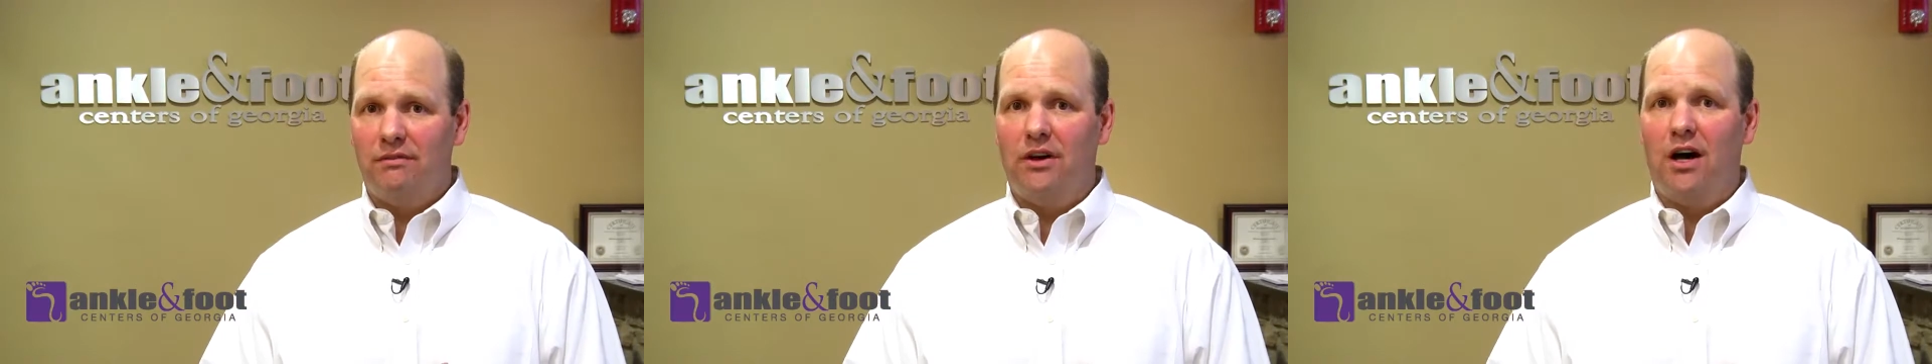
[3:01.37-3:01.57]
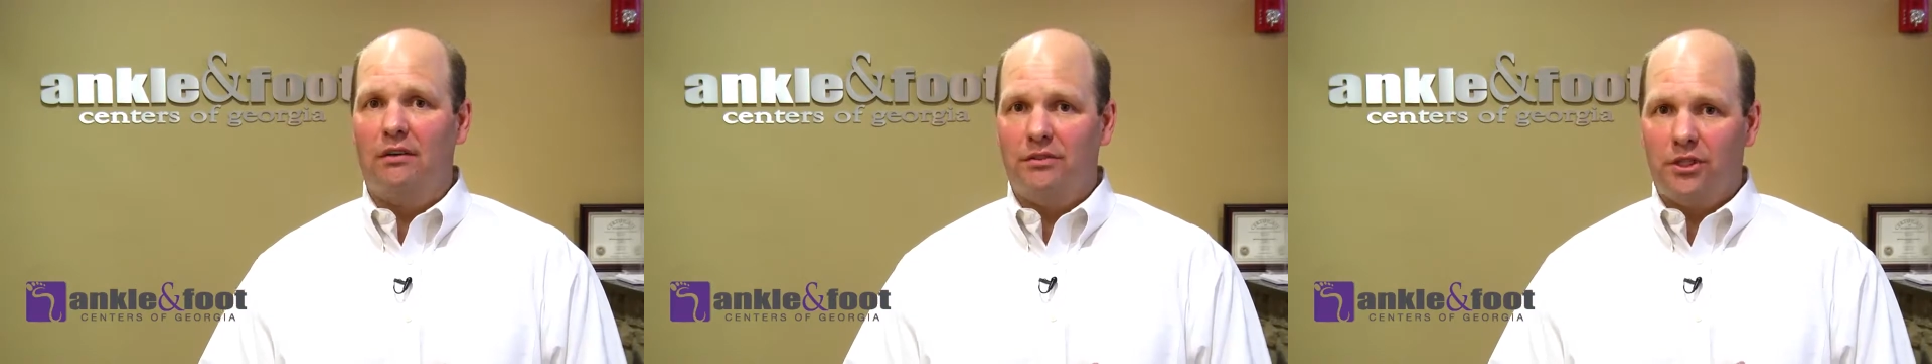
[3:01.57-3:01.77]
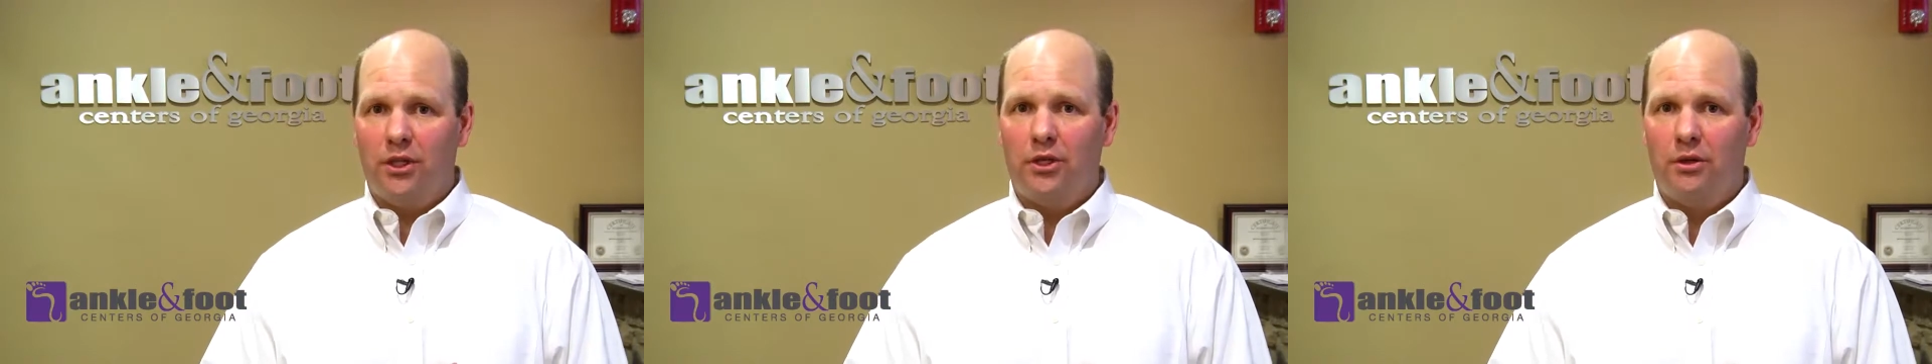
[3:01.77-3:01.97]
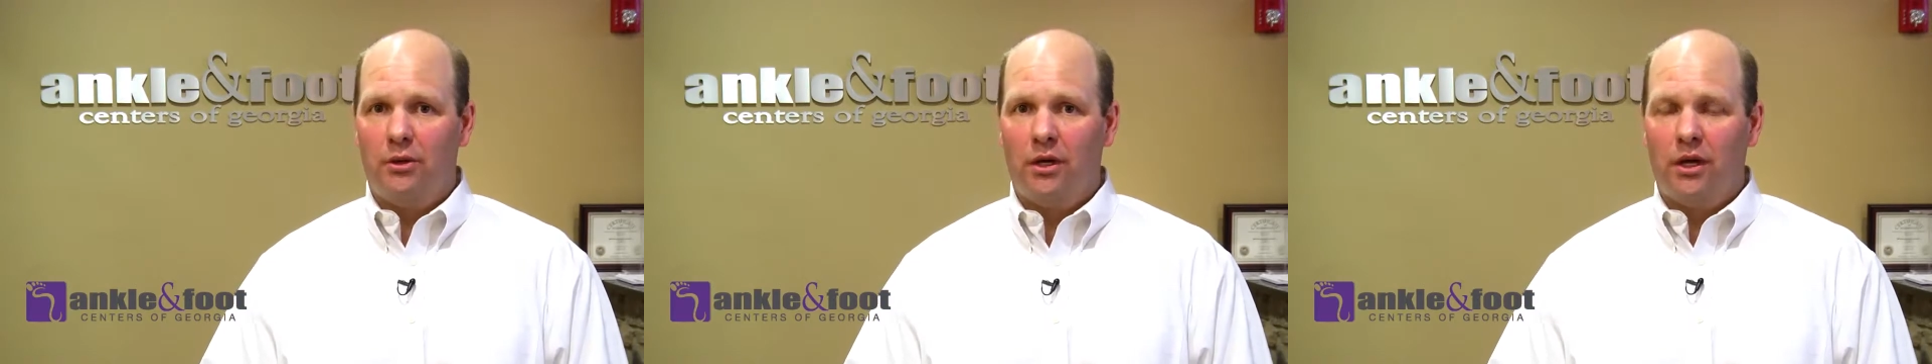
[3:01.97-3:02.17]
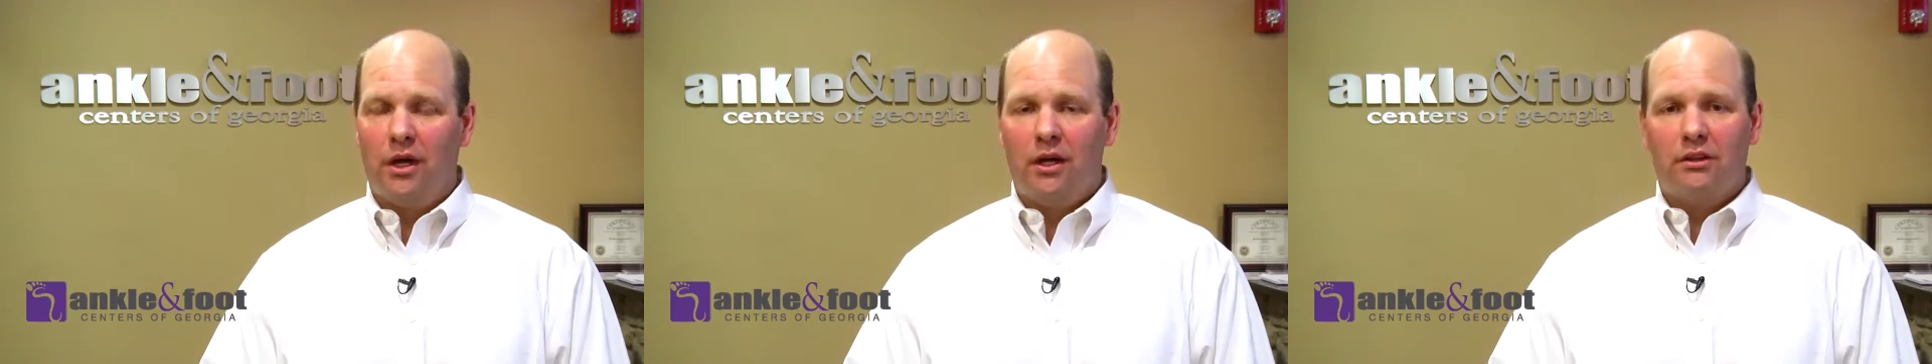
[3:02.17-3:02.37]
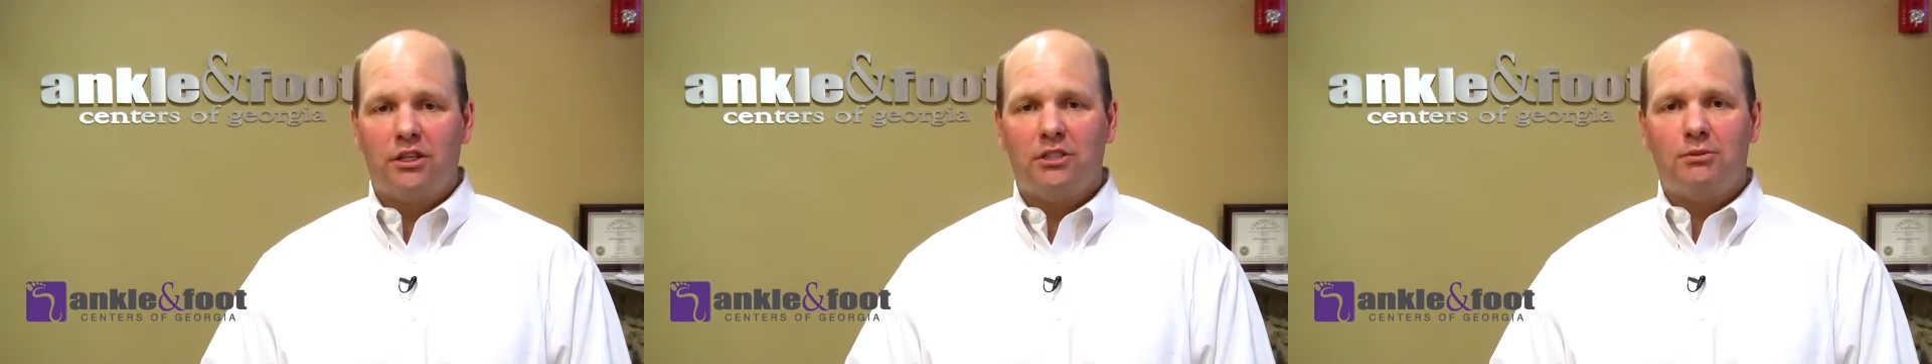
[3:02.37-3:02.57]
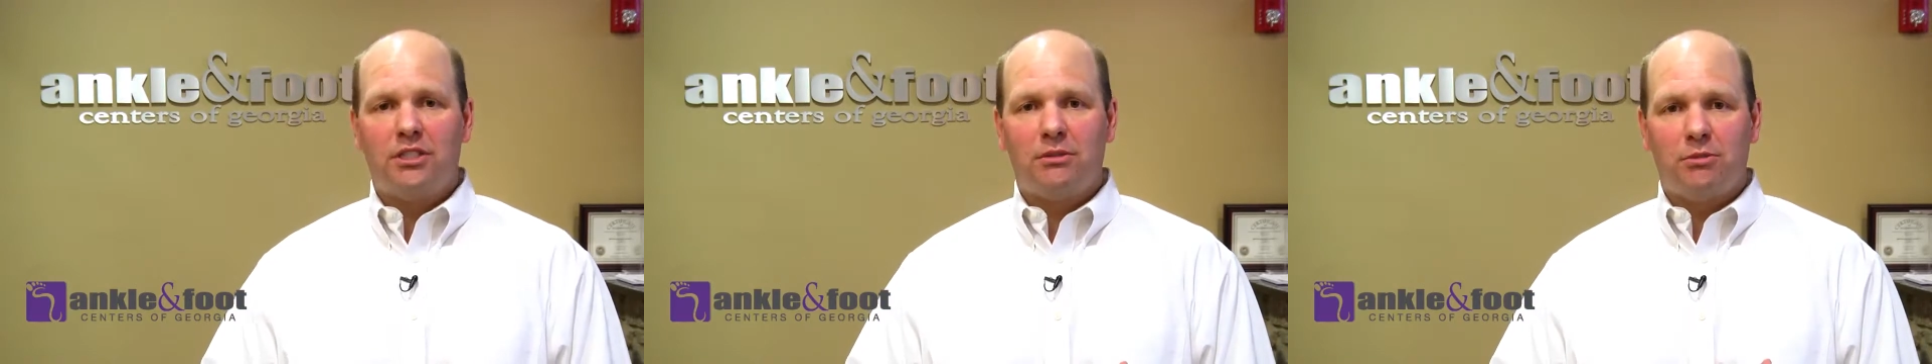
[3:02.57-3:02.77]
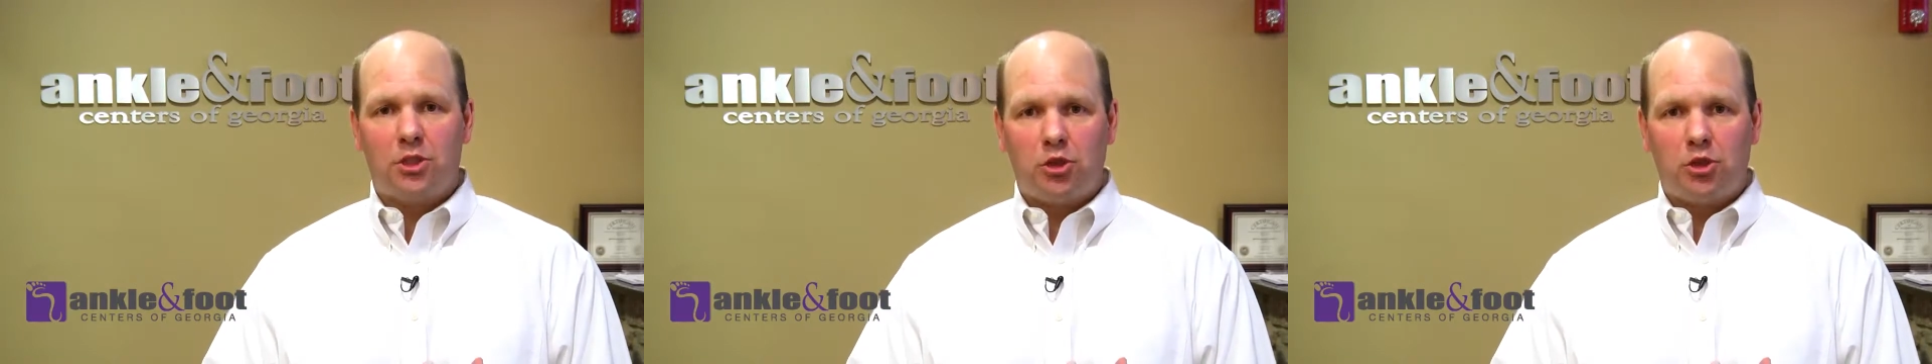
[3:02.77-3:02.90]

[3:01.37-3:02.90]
involved too. There's going to be some